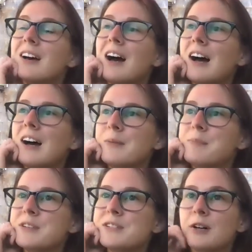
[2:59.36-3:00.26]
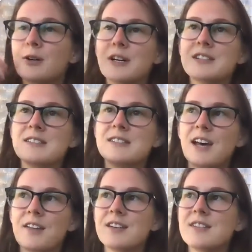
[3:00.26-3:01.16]

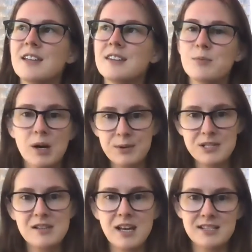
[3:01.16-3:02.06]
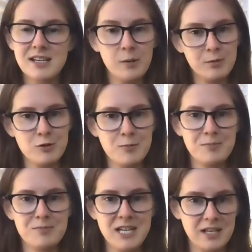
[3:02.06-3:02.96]
I think that they probably did that to help it
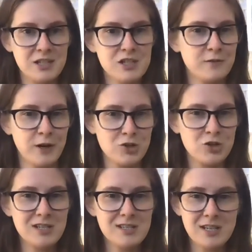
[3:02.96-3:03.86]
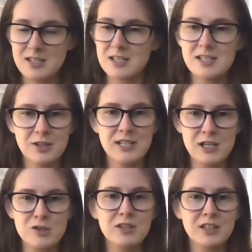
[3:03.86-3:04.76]
retain its freshness, because it still
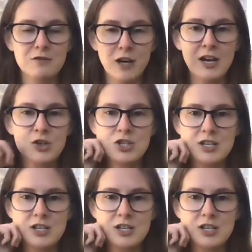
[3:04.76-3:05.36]
tastes really fresh,